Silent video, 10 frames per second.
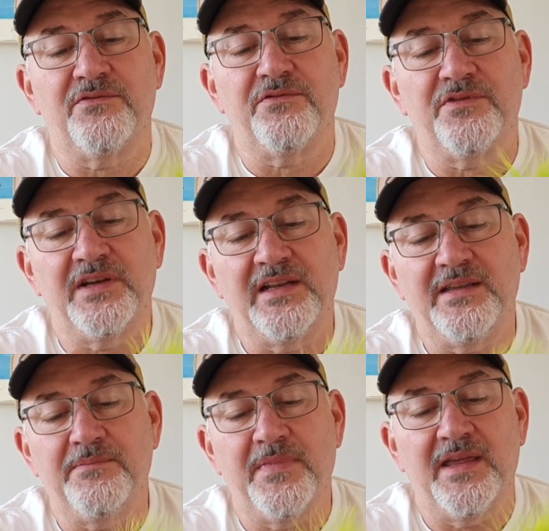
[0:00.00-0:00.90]

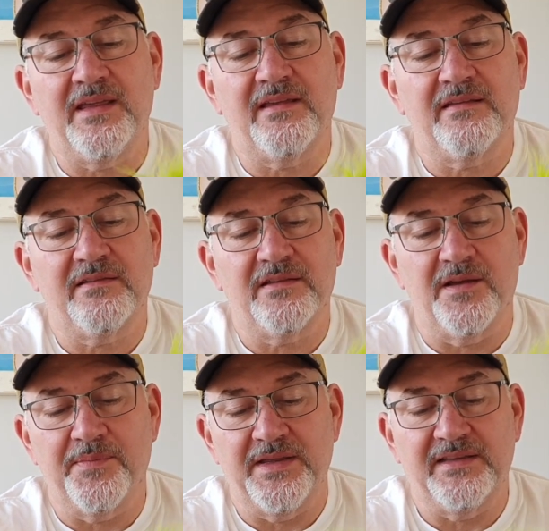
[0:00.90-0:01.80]
really make a
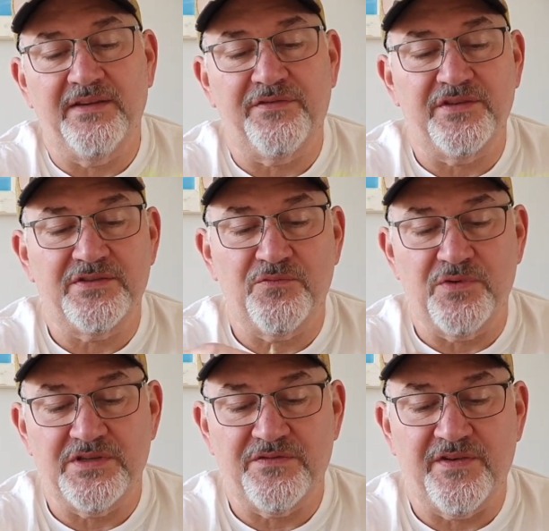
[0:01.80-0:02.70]
big difference
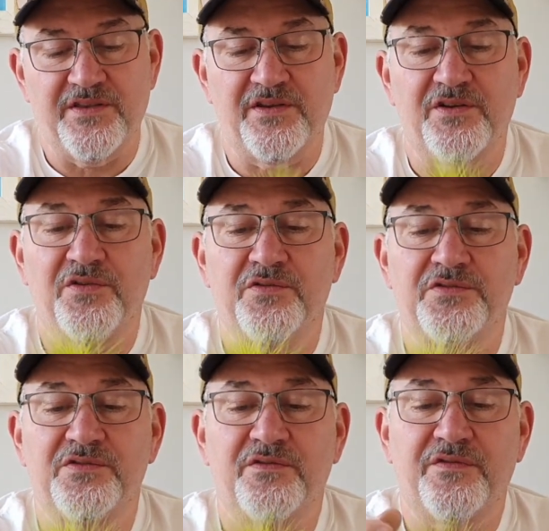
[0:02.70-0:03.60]
which feather
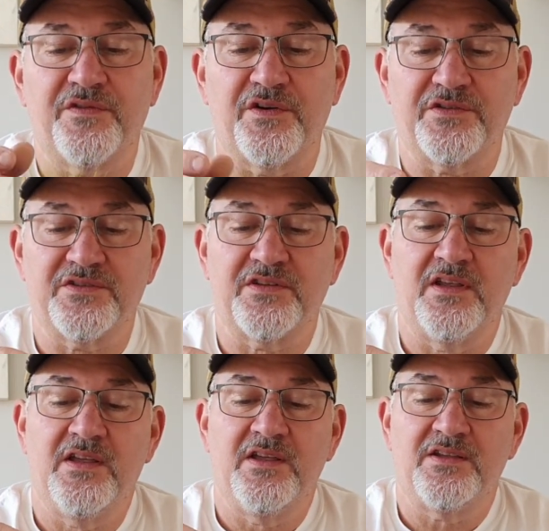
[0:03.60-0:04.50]
goes first.
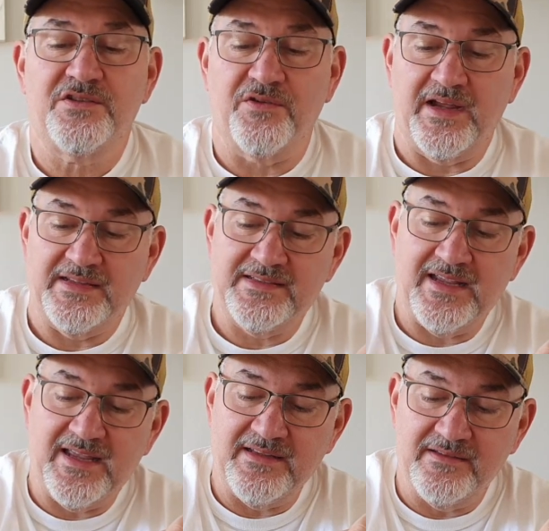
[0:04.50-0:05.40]
So I
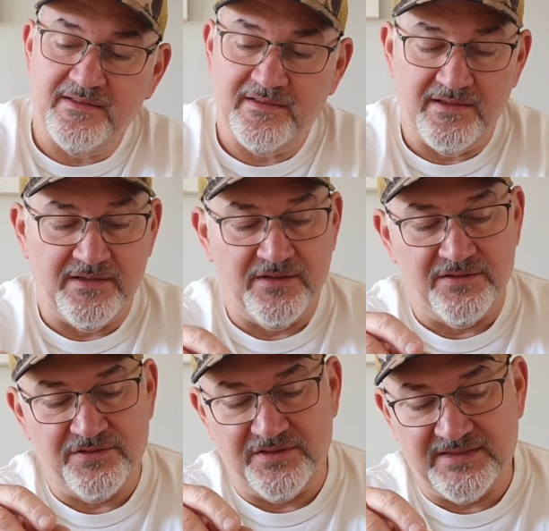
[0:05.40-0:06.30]
tend
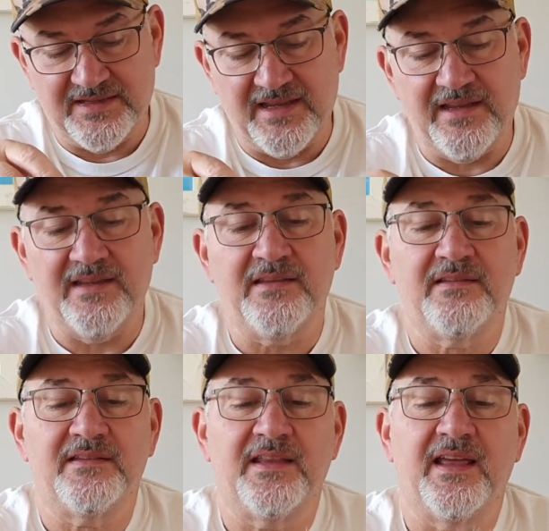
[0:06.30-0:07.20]
to say
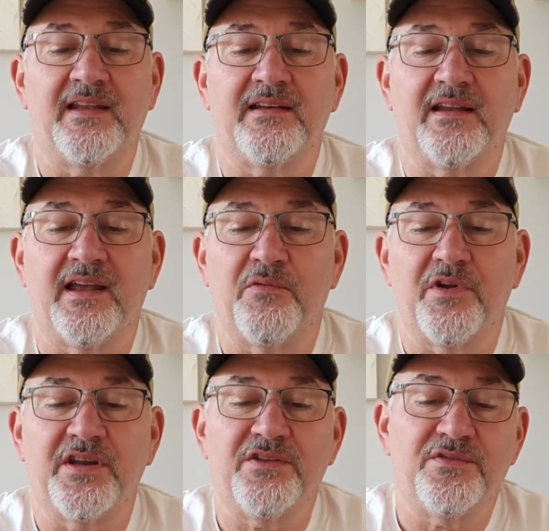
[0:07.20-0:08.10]
that I
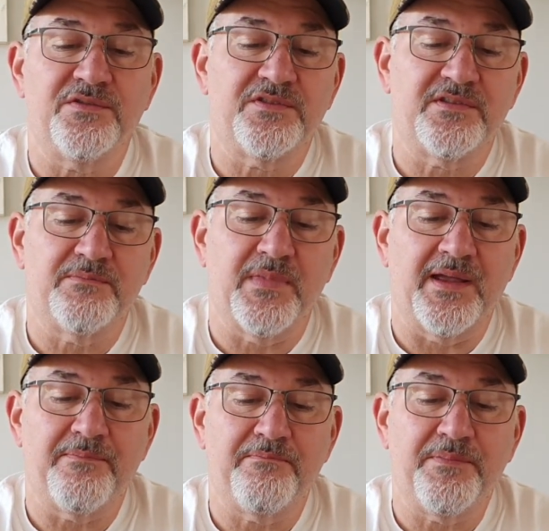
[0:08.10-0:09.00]
want to use
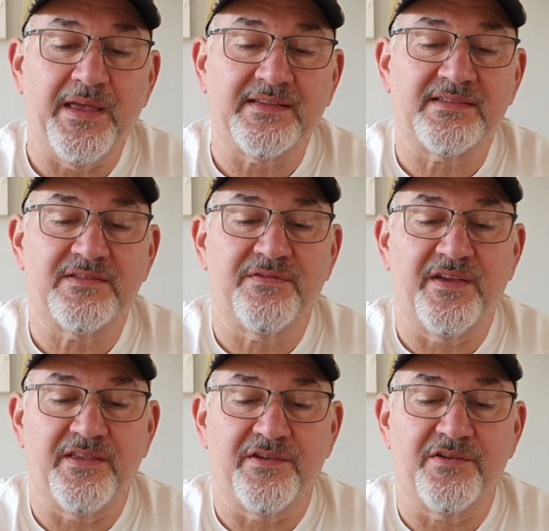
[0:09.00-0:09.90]
my best
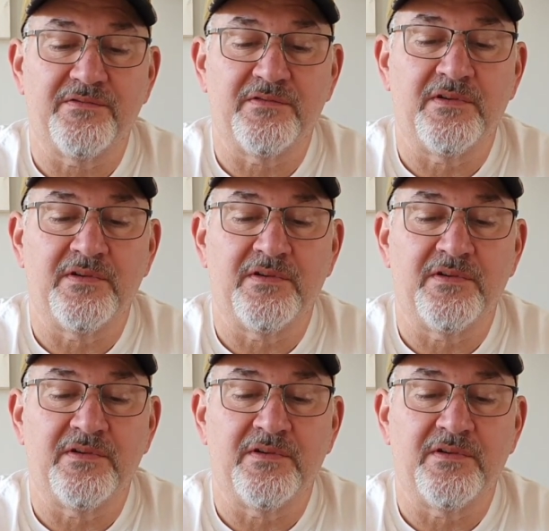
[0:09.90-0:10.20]
feather